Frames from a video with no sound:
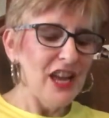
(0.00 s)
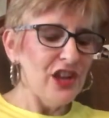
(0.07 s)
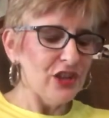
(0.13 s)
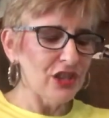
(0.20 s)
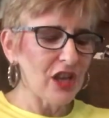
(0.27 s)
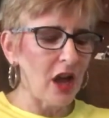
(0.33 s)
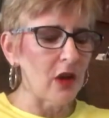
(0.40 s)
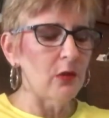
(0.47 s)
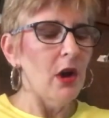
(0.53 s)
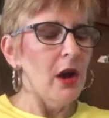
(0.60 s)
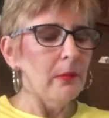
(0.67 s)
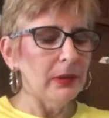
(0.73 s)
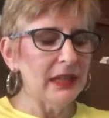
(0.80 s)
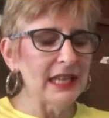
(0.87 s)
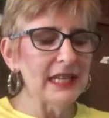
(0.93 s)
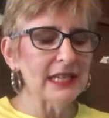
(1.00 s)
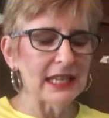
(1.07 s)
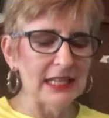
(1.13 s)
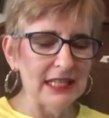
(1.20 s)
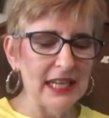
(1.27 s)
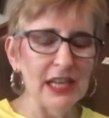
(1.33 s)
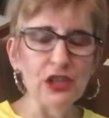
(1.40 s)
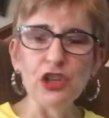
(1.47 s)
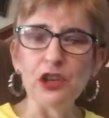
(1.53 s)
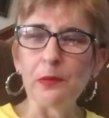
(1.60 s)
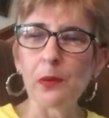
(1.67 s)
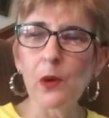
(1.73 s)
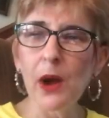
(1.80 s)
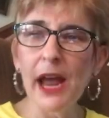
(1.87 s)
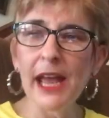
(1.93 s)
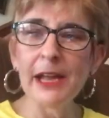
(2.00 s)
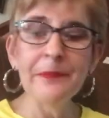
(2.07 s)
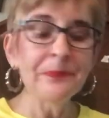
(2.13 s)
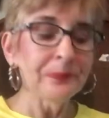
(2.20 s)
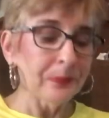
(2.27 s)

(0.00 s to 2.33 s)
So please continue to pray